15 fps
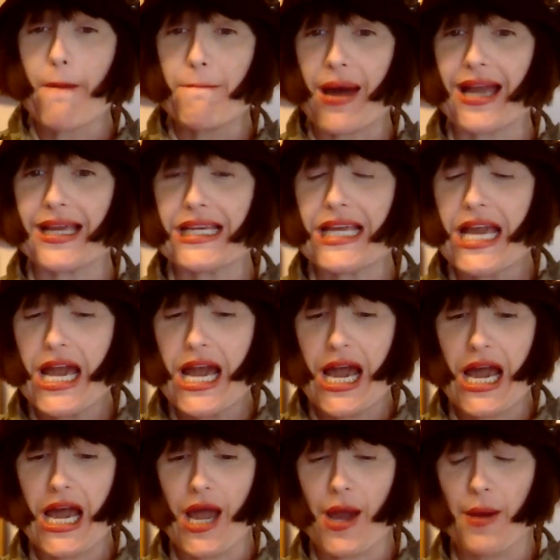But
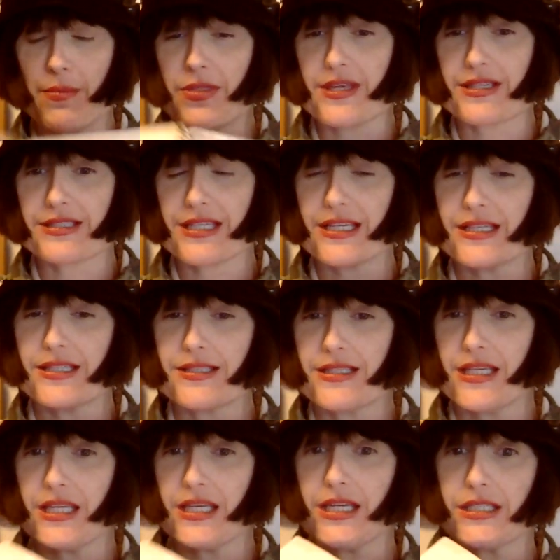this is
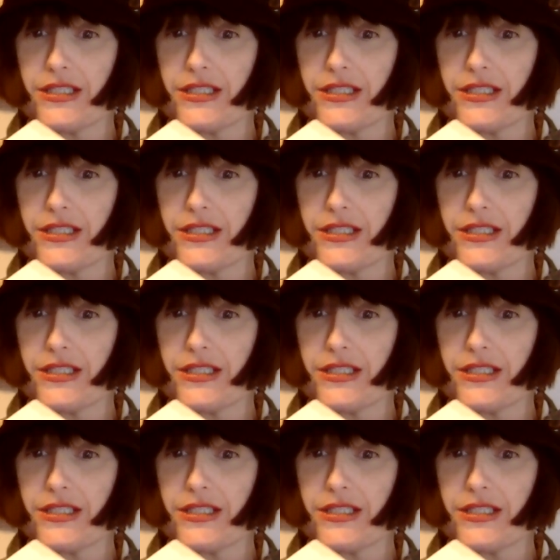the